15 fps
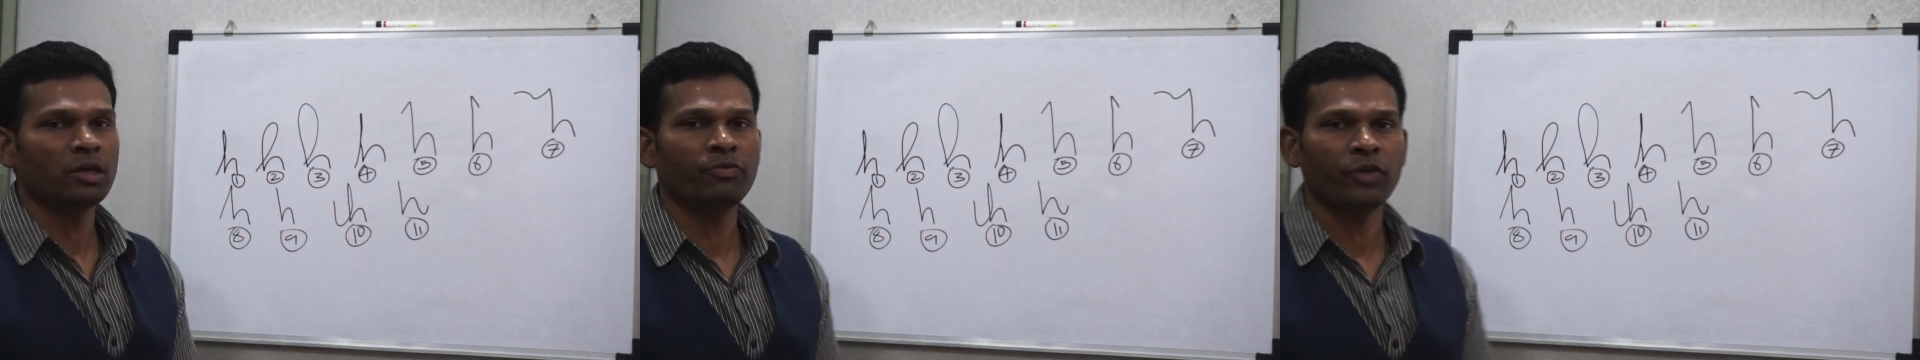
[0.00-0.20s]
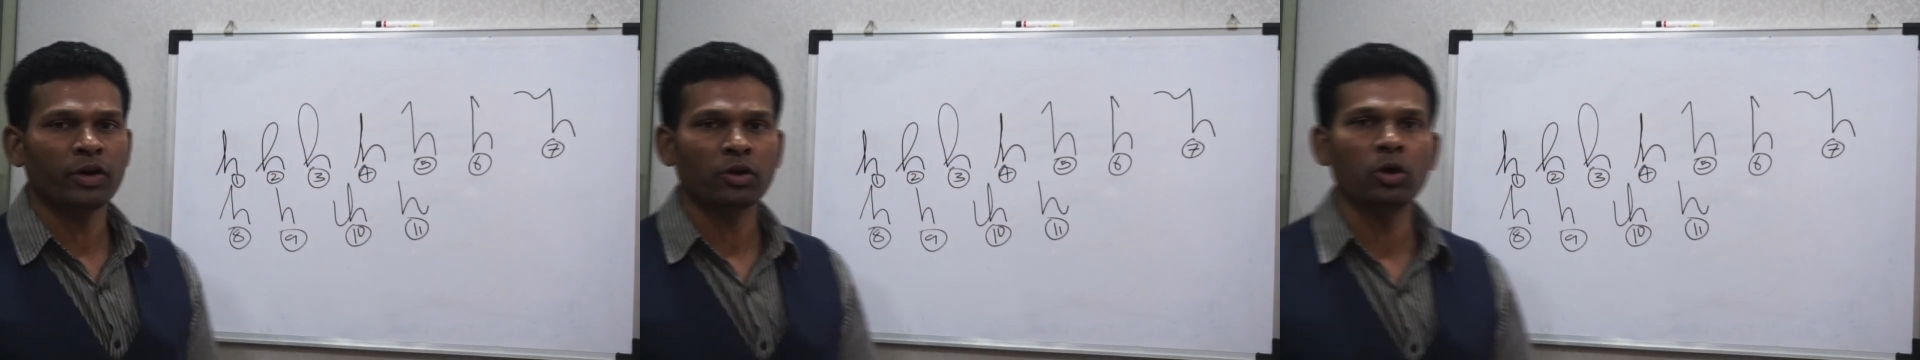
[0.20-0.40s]

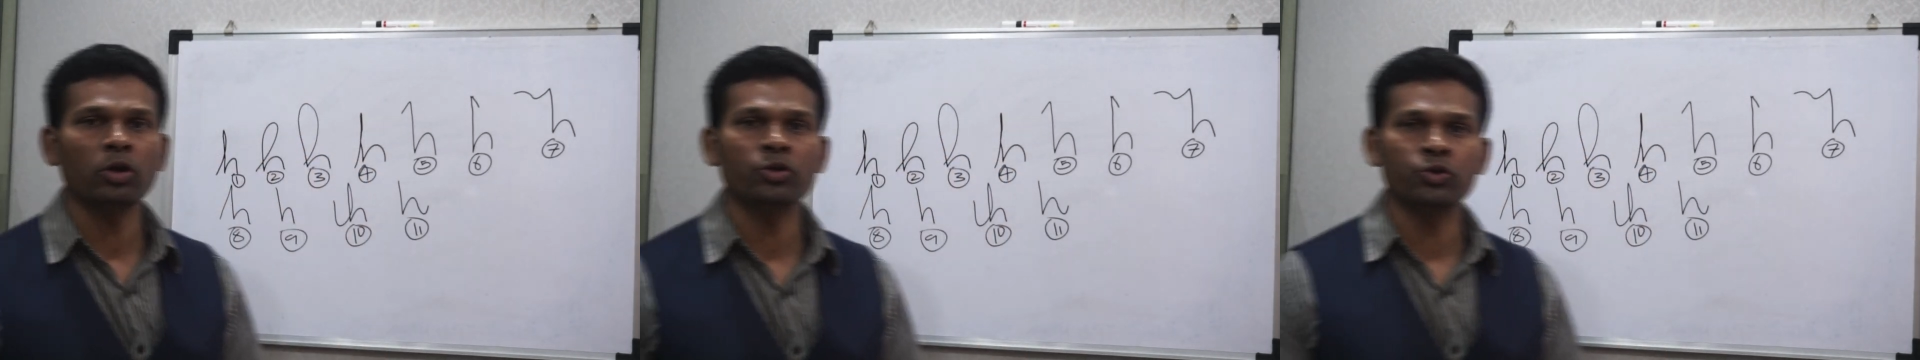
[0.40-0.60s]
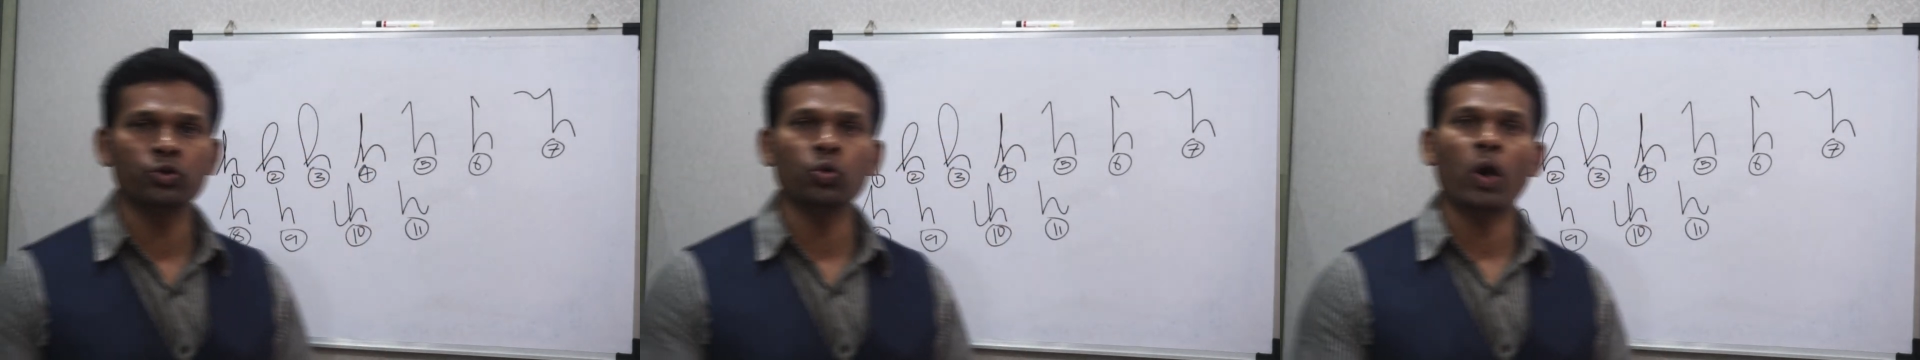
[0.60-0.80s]
If at
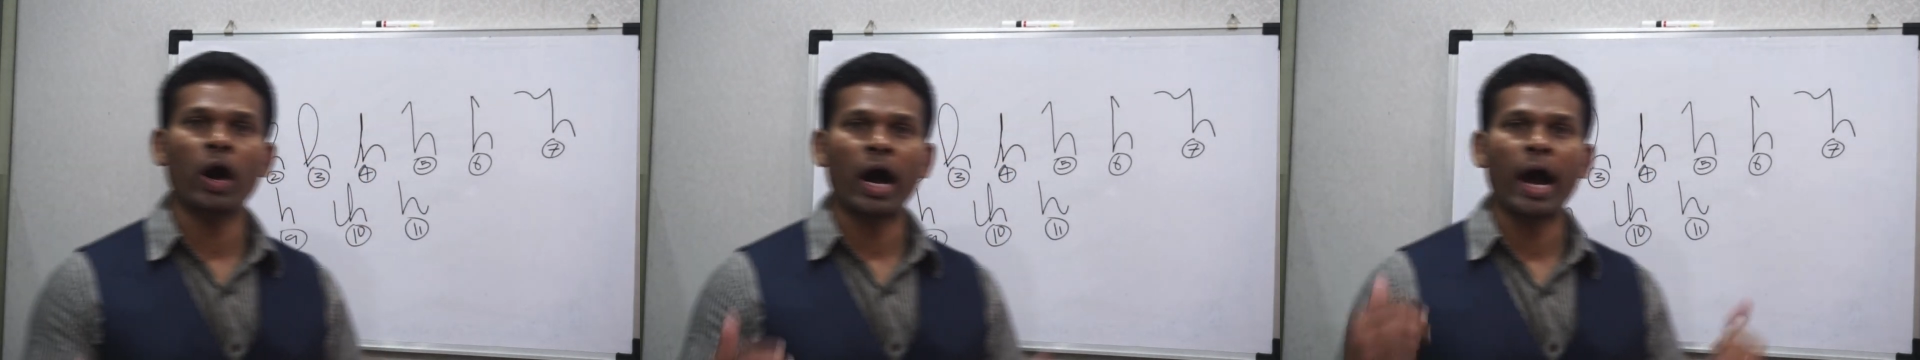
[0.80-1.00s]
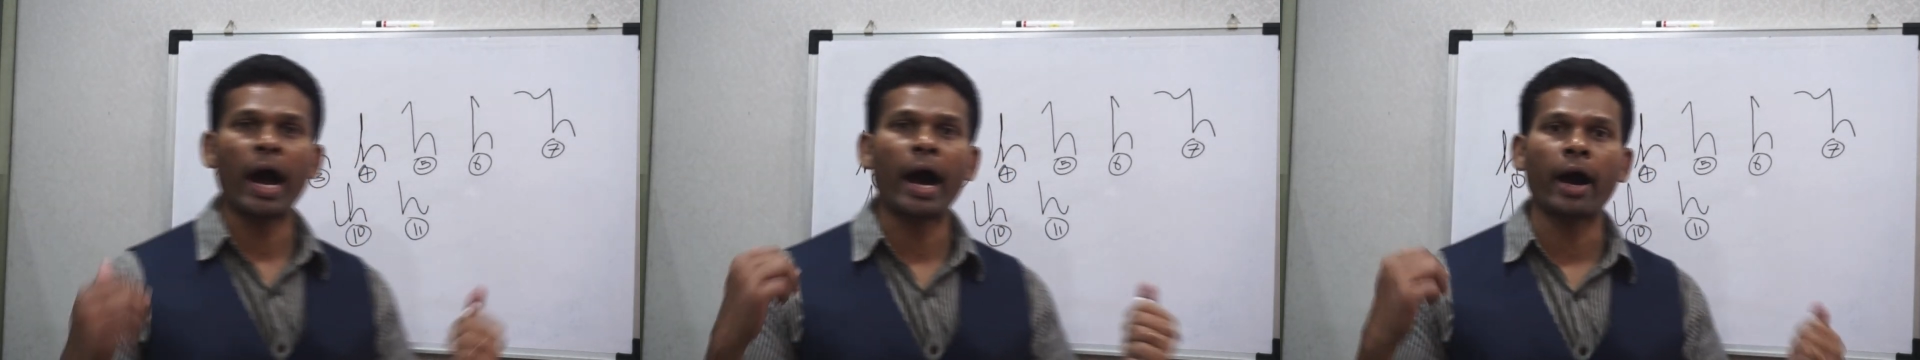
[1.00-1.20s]
all you
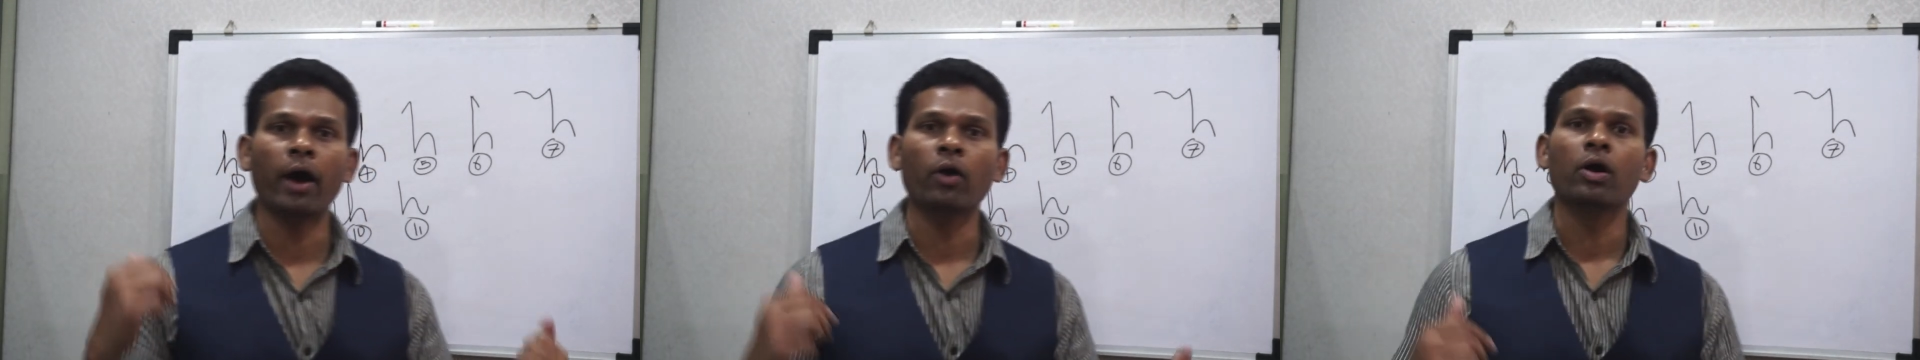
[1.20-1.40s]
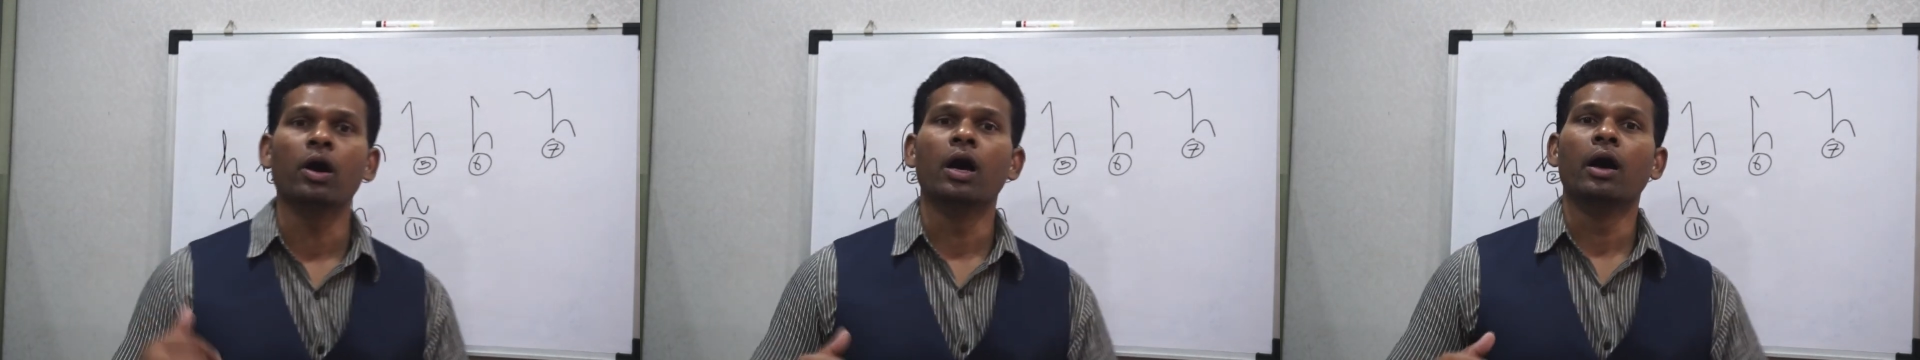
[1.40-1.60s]

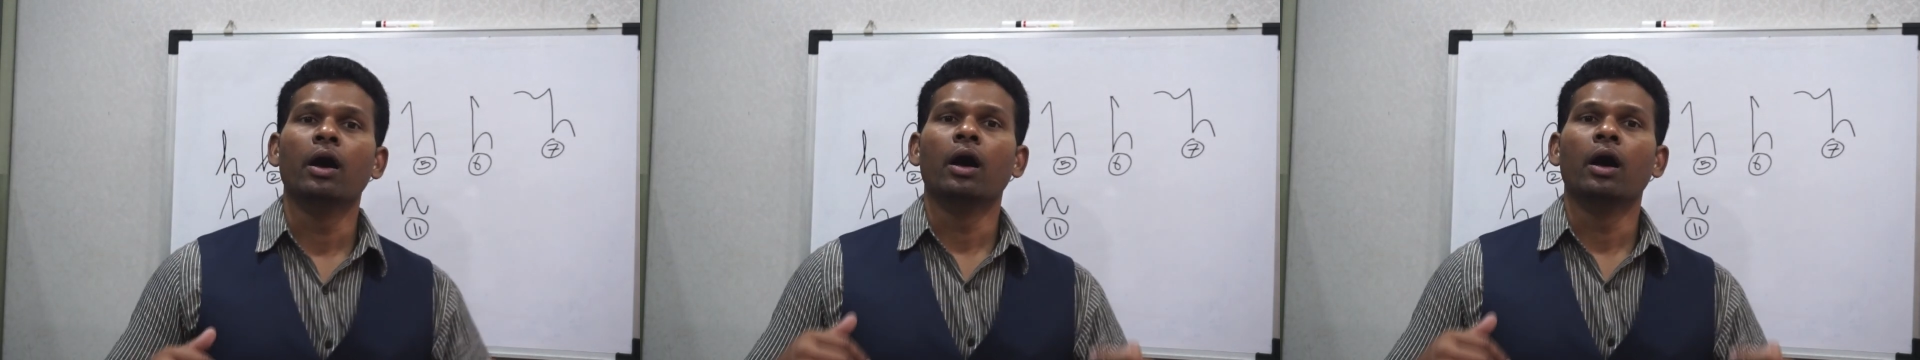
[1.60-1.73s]
have